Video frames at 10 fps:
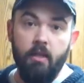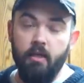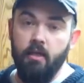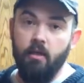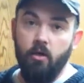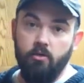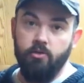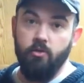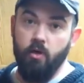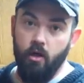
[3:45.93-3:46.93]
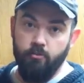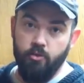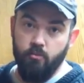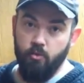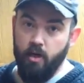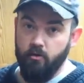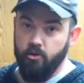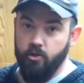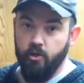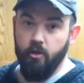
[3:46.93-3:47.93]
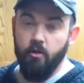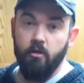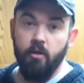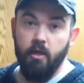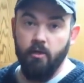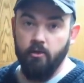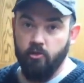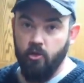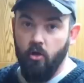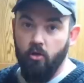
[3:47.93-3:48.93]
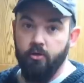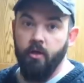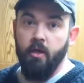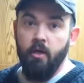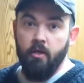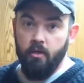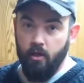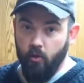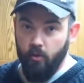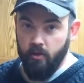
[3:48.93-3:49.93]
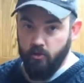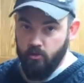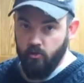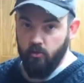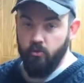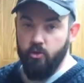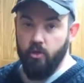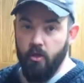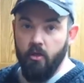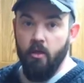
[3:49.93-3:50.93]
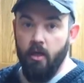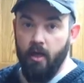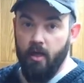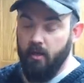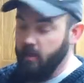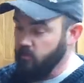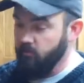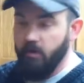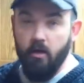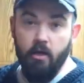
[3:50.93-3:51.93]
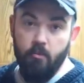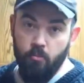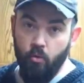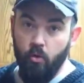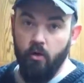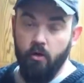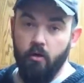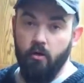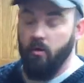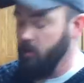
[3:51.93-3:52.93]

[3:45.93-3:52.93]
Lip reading: The heat also helps the brown sugar and the salt to go into solution, and that's very important